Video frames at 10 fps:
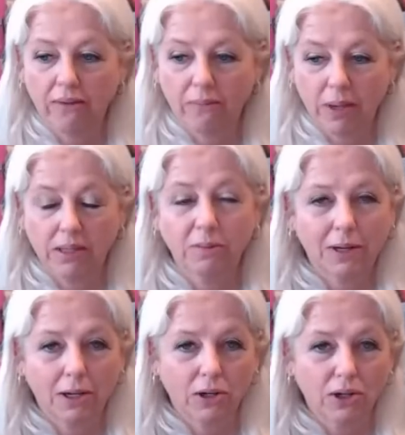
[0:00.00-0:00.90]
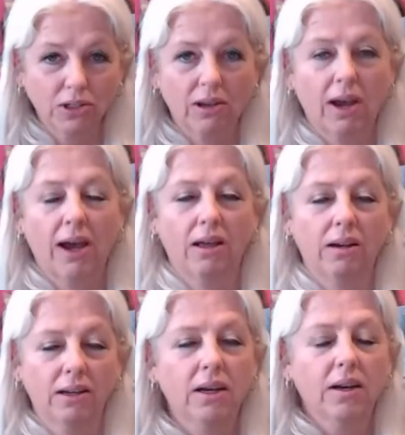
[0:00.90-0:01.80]
been speakers
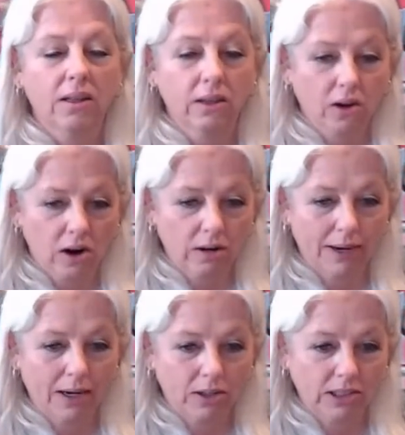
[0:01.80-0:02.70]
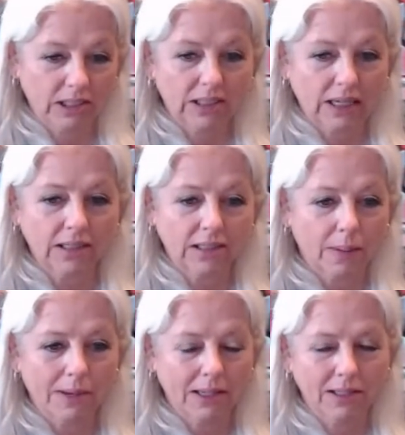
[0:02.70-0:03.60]
at the Card Makers Success
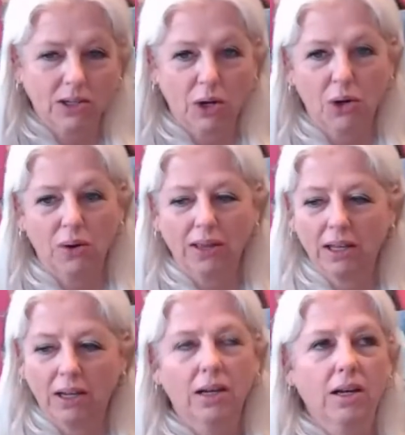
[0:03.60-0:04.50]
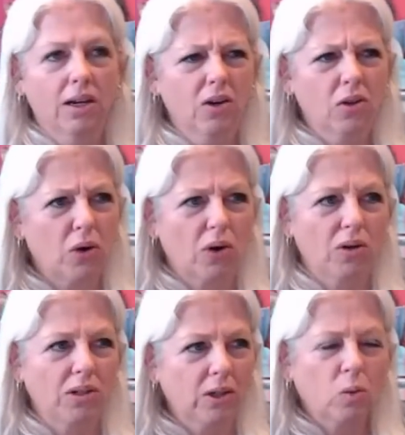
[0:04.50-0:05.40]
Summit. So I think
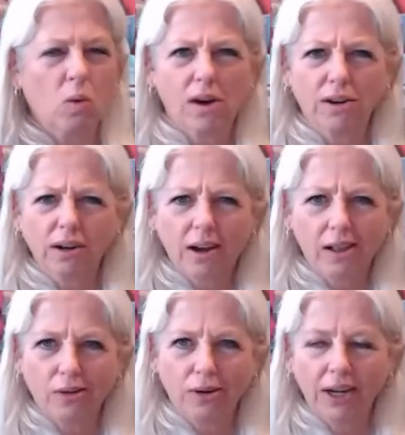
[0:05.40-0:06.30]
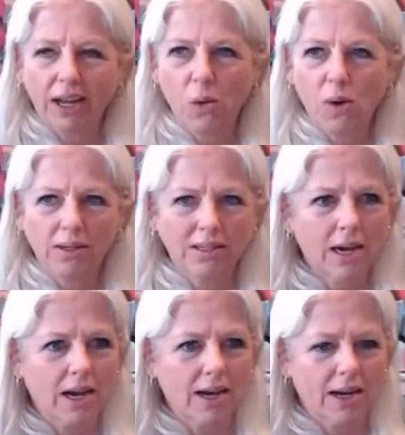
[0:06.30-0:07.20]
Laurel did watercoloring at one
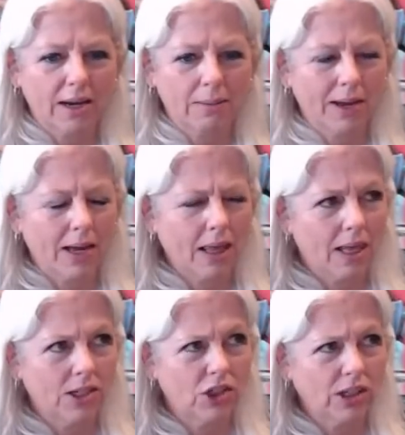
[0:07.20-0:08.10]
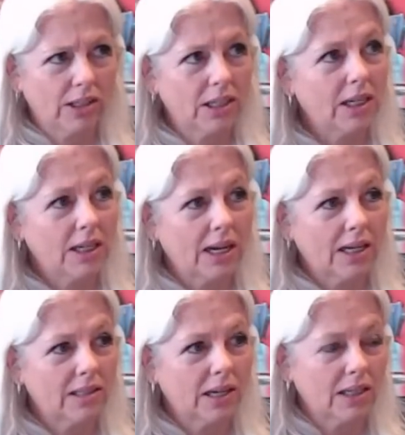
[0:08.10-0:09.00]
time, and then Justine
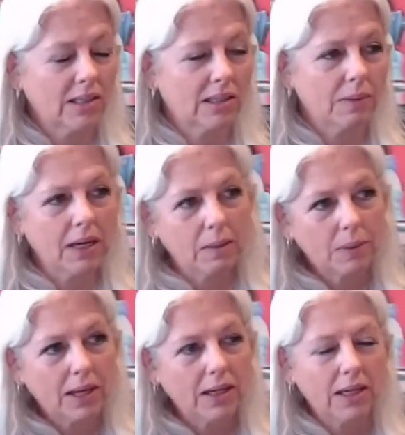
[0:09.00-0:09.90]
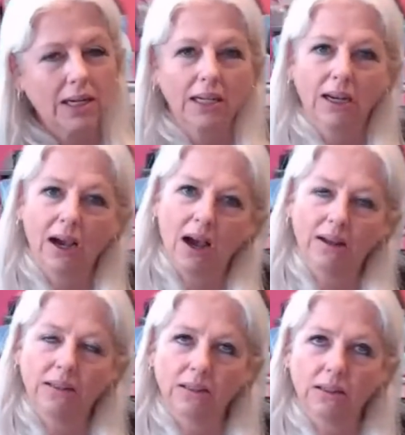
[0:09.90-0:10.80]
has done some ink blending and hot
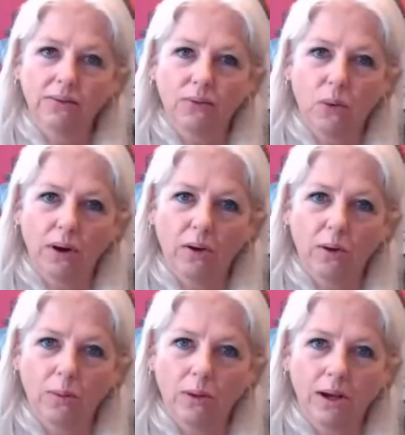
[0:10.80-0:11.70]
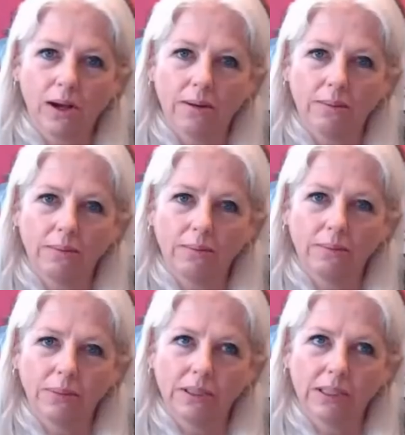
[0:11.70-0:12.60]
foil
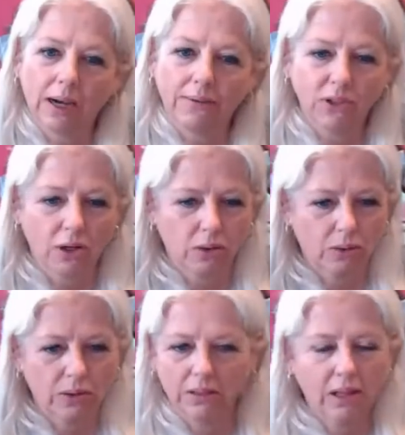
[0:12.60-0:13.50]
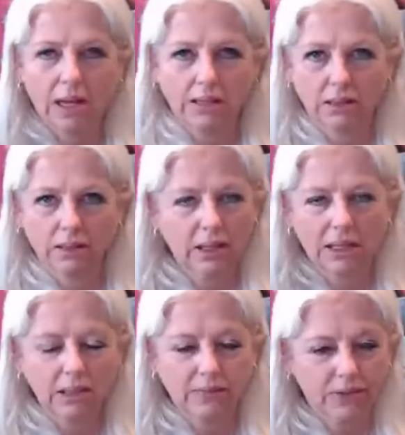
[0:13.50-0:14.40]
stuff. So it's lots
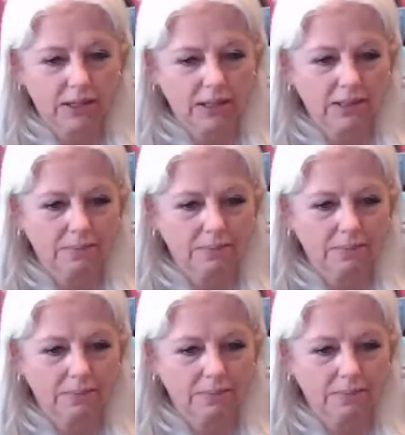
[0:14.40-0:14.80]
of different things.